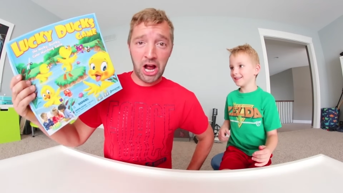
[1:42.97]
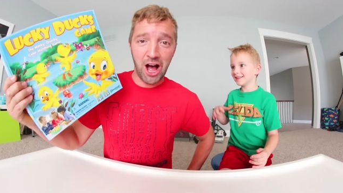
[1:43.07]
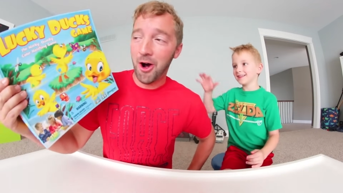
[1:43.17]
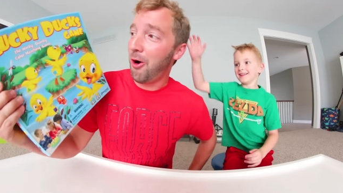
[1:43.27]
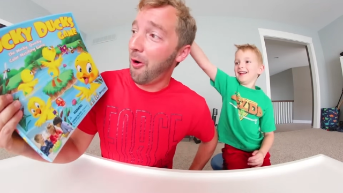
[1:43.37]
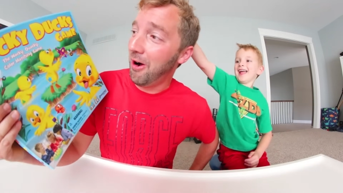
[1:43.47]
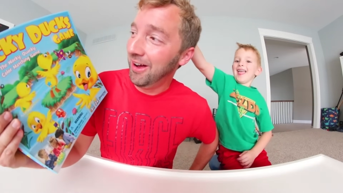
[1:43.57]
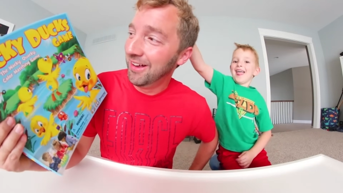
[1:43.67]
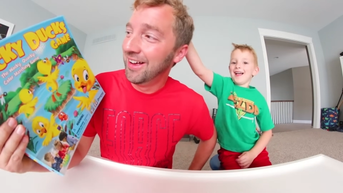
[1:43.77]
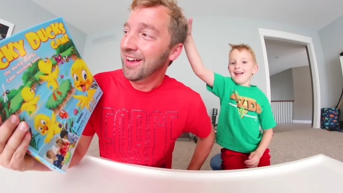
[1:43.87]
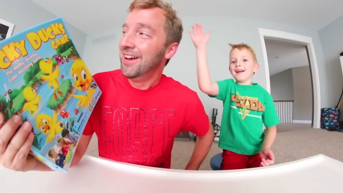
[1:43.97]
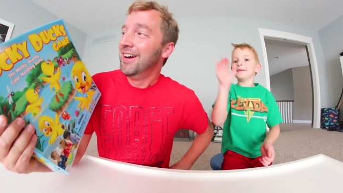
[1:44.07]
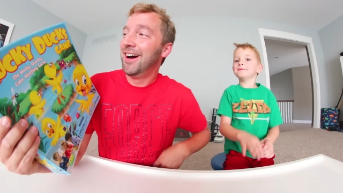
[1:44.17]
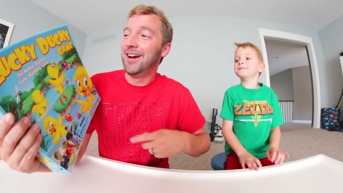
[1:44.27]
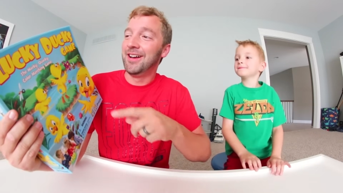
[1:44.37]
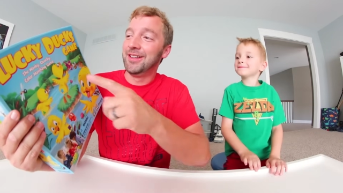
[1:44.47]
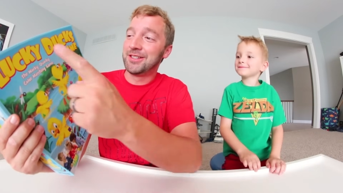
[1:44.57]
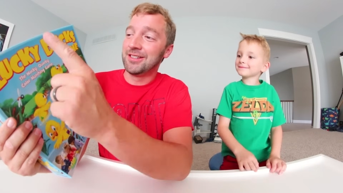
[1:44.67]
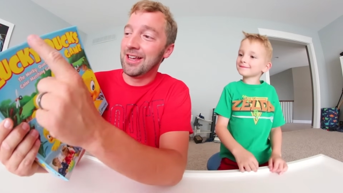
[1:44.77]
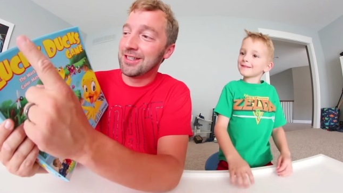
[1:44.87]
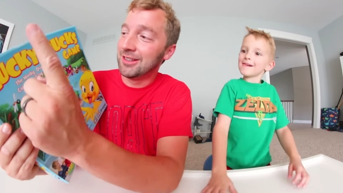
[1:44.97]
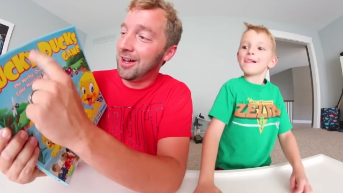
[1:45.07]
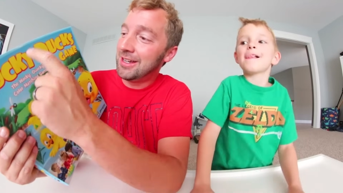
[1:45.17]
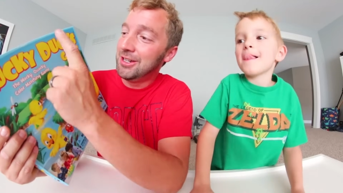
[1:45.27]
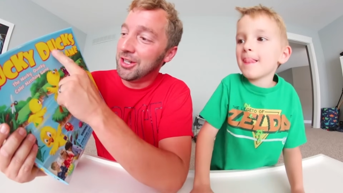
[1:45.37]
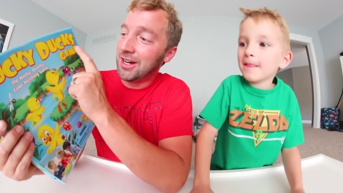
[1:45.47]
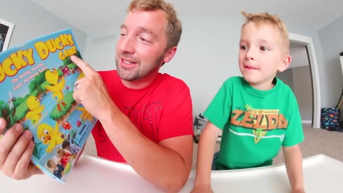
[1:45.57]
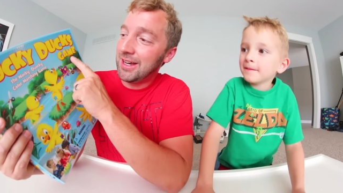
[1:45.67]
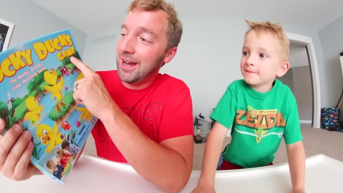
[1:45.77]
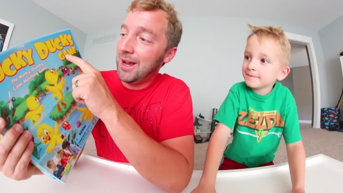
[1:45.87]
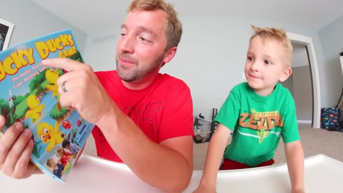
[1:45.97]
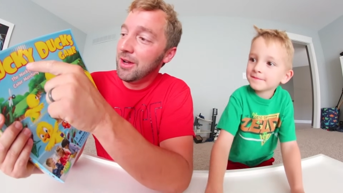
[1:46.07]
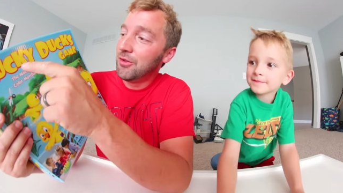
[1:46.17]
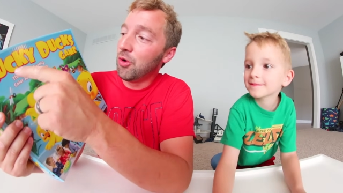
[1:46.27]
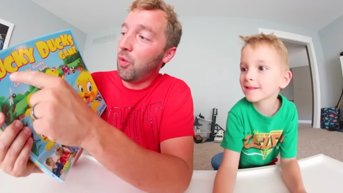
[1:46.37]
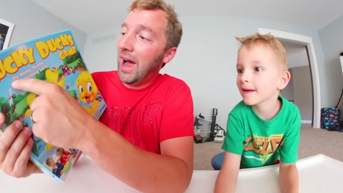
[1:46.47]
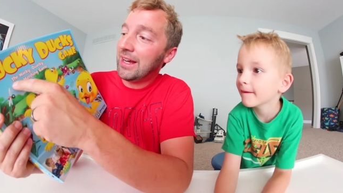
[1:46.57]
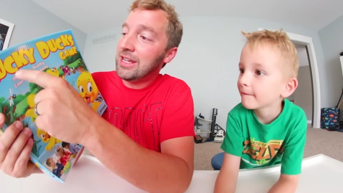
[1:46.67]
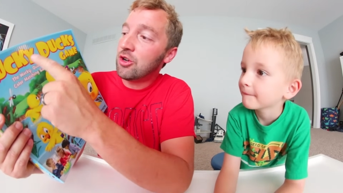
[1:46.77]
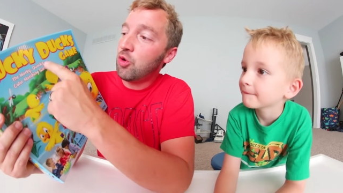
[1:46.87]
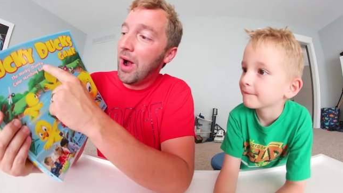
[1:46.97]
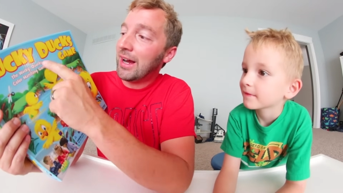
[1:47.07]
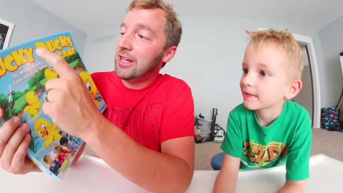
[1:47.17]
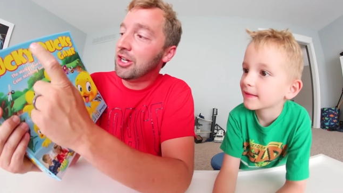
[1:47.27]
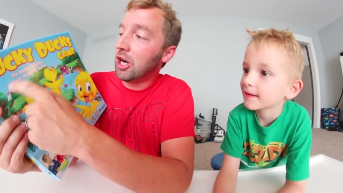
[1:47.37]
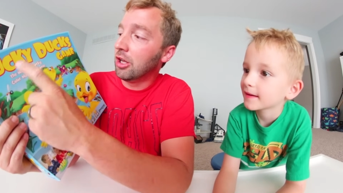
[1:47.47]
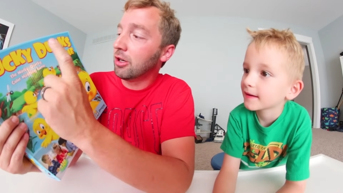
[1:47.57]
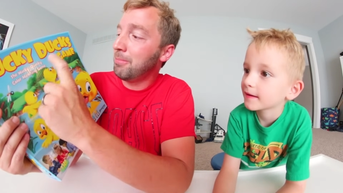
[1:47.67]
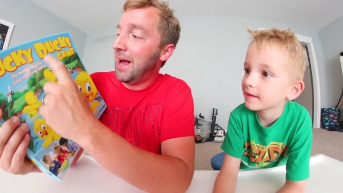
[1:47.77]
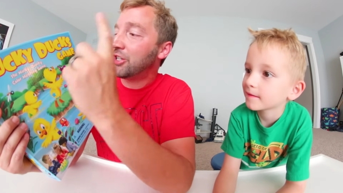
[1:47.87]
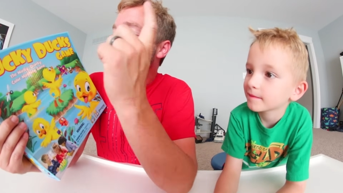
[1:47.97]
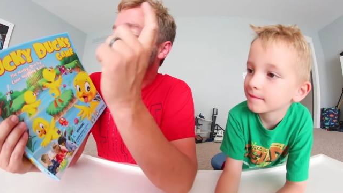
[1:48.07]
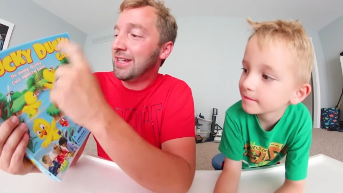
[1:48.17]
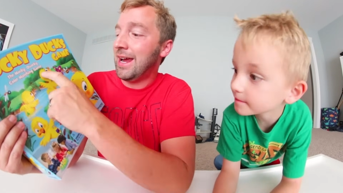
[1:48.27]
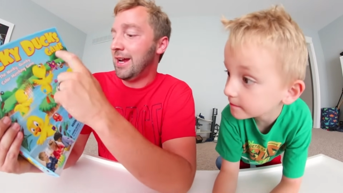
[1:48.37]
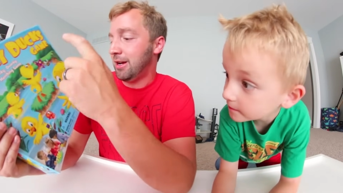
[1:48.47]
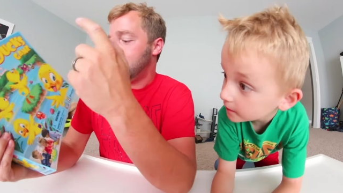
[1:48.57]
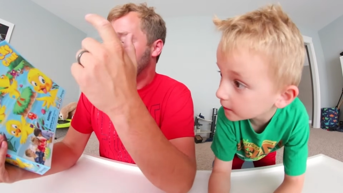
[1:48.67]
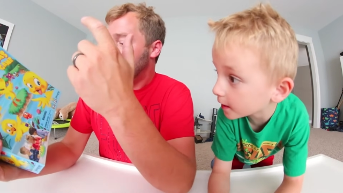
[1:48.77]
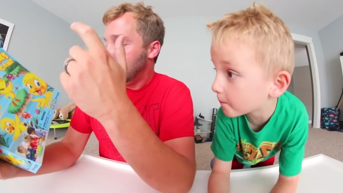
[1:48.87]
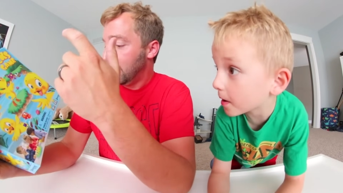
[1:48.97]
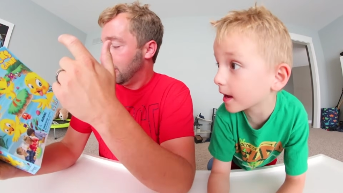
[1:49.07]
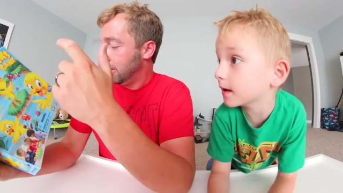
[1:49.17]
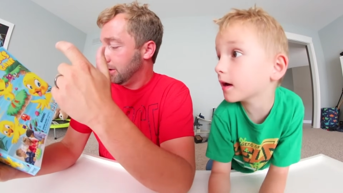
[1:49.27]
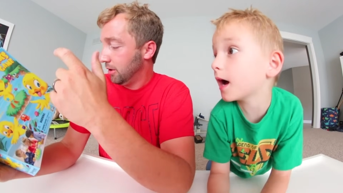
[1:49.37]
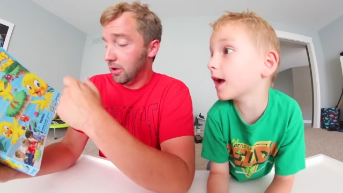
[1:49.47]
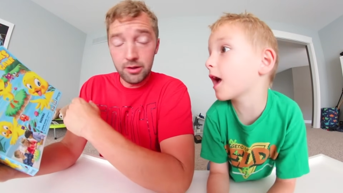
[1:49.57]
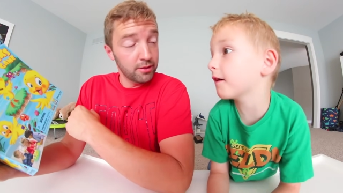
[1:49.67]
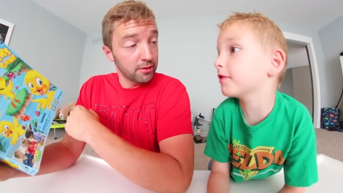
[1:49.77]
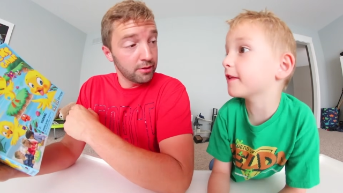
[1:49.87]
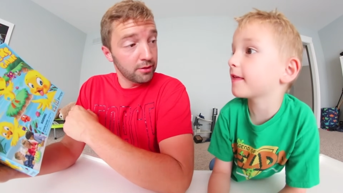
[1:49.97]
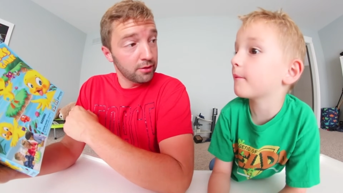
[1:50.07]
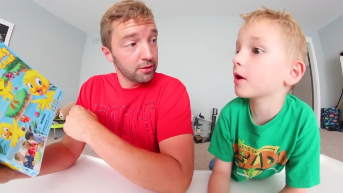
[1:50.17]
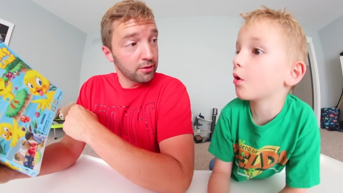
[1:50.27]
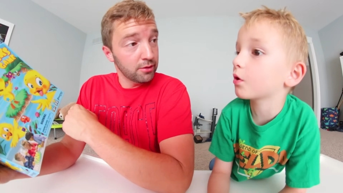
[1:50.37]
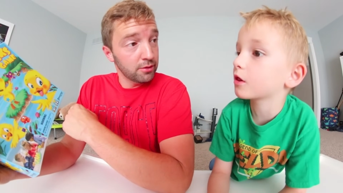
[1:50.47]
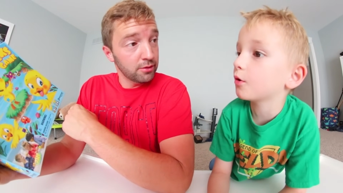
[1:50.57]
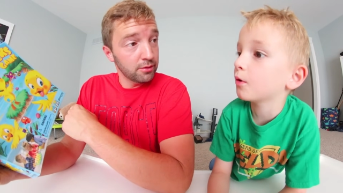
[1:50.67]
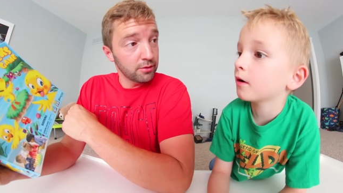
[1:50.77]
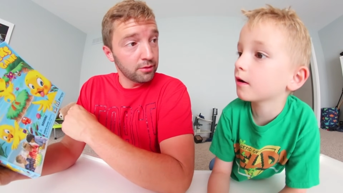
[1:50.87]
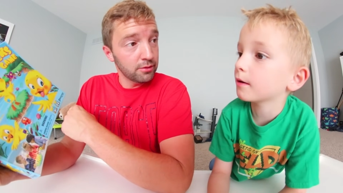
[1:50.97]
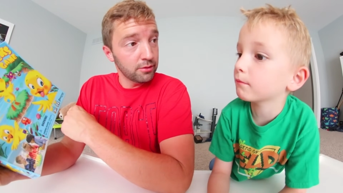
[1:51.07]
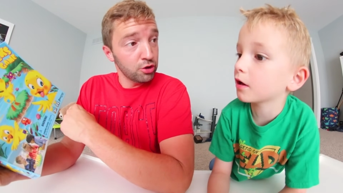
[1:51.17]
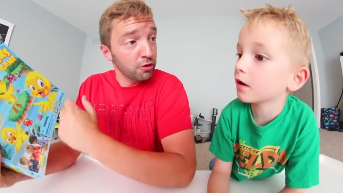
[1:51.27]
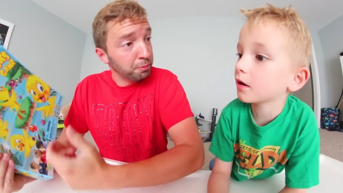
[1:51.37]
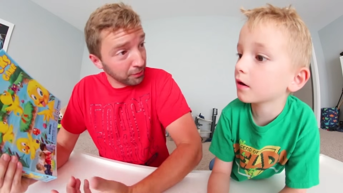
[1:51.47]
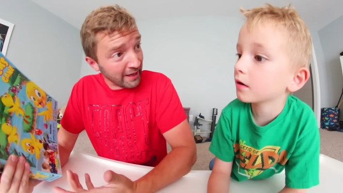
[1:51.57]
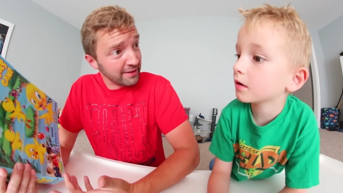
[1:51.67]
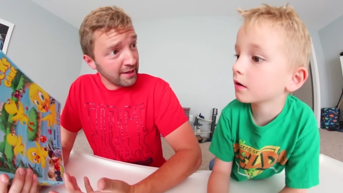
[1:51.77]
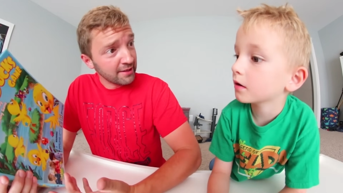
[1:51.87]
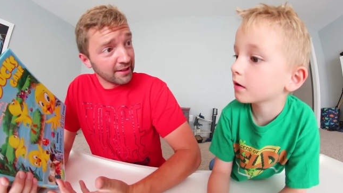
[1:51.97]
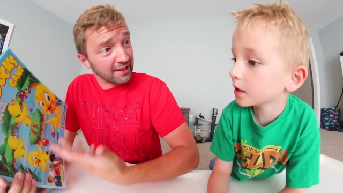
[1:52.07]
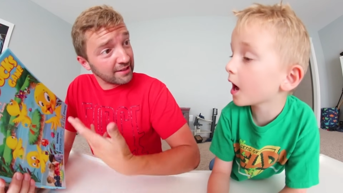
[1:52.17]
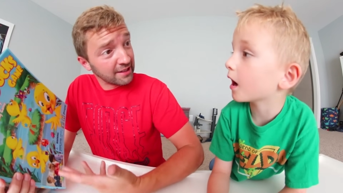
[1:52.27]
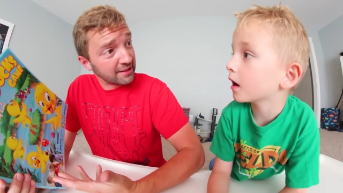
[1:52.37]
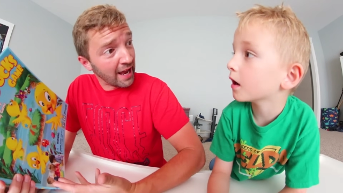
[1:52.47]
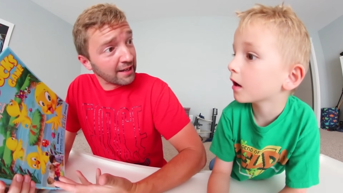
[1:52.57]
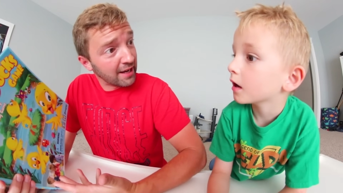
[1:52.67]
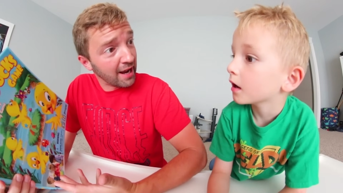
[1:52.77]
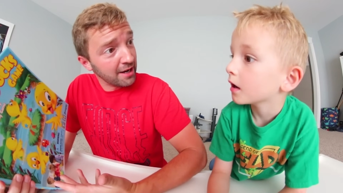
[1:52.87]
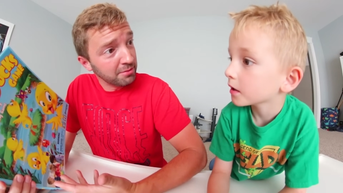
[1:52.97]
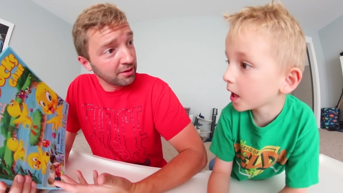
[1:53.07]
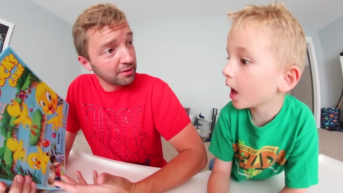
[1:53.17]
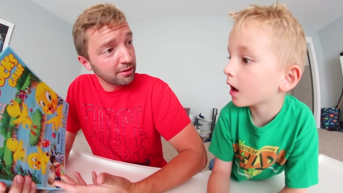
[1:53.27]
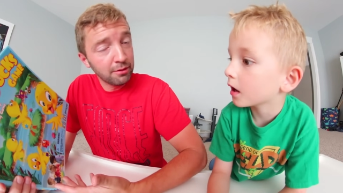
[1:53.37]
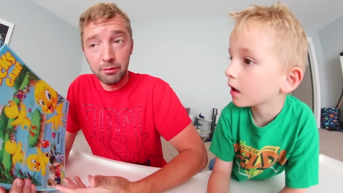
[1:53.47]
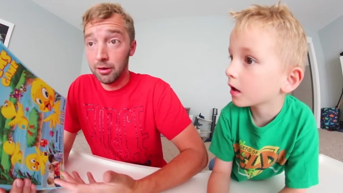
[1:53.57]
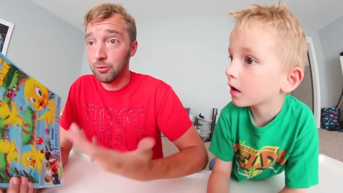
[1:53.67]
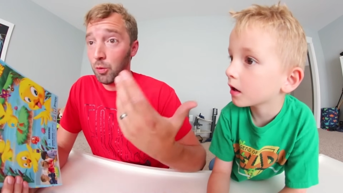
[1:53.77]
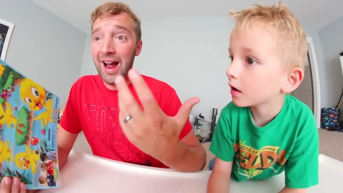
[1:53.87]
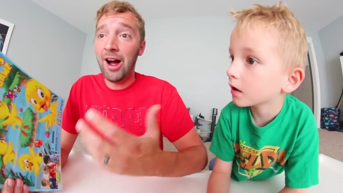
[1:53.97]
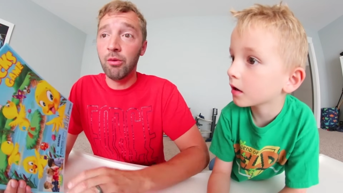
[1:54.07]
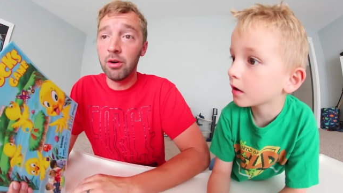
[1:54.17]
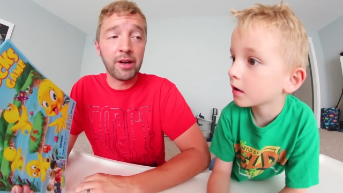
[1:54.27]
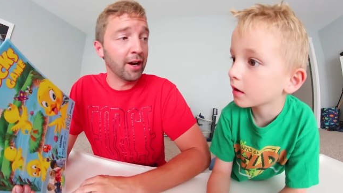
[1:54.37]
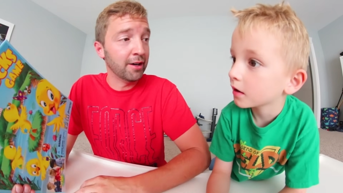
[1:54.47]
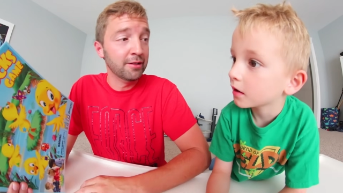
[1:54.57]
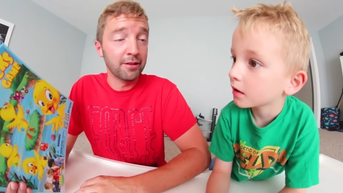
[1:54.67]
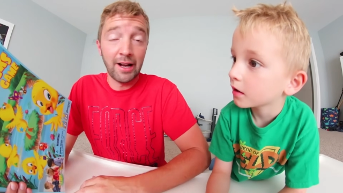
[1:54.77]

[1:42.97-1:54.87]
Speaker 1: go. It says Lucky Ducks game, the wacky quacky color matching game.
Speaker 2: Yeah, but I had this at my old school and I played.
Speaker 1: You've played this like this exact game? Yeah. Wow, okay.